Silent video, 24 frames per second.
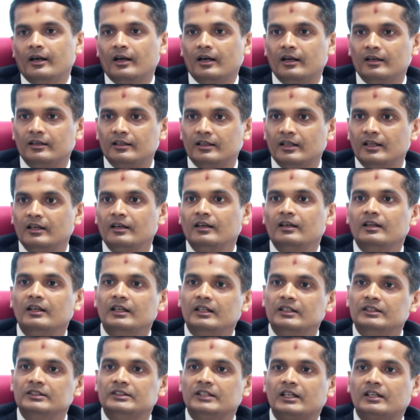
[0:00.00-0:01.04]
and then
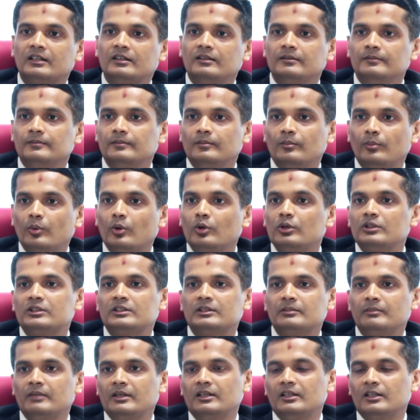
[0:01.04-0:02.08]
inject bone
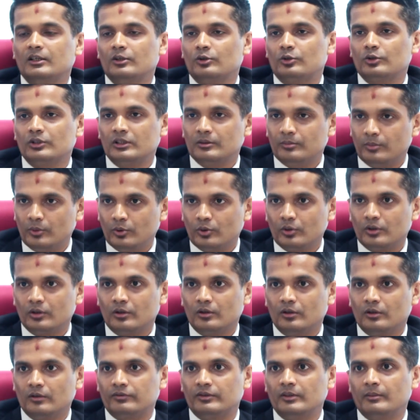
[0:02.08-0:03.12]
cement into the
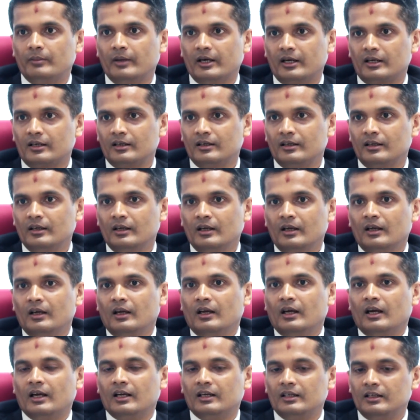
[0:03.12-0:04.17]
bone of the back.
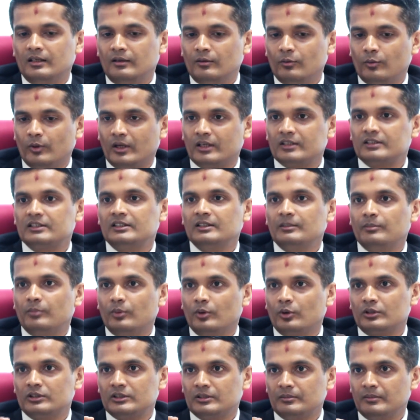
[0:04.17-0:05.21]
And once the
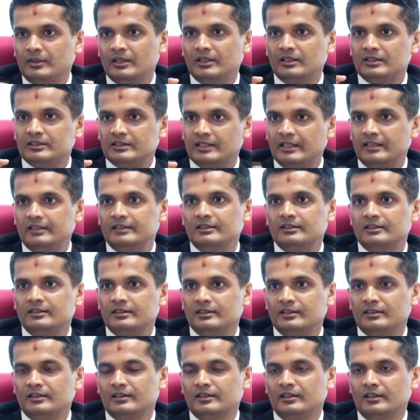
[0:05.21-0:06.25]
bone cement sets,
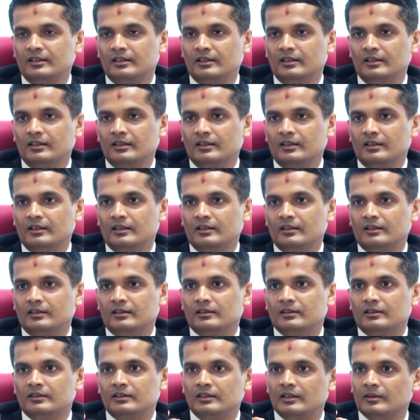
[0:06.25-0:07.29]

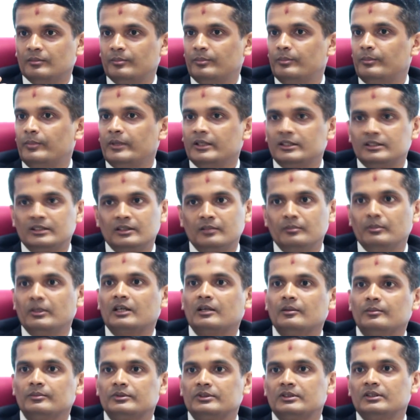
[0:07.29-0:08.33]
the patient
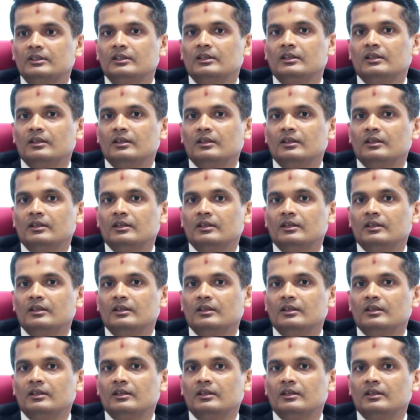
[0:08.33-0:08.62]
becomes